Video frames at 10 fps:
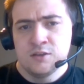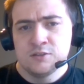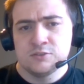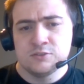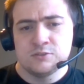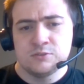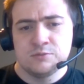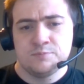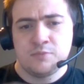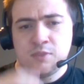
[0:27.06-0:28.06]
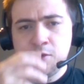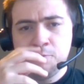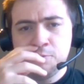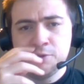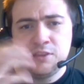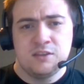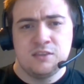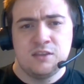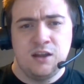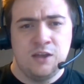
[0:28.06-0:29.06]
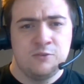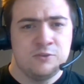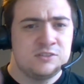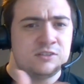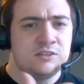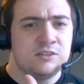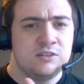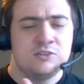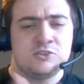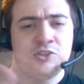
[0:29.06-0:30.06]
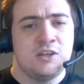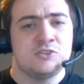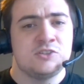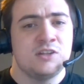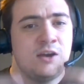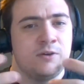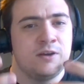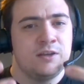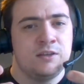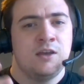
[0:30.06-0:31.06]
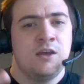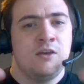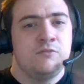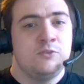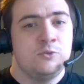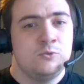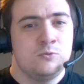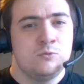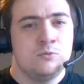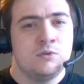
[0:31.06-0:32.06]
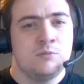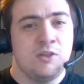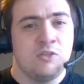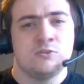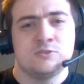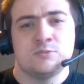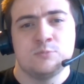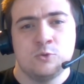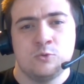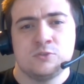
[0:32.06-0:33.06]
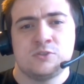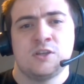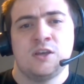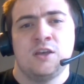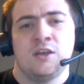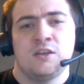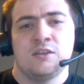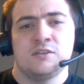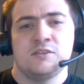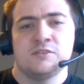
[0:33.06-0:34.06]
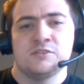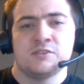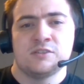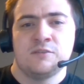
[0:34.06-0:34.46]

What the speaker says: So one thing that I recently changed in how I view my long-term goals is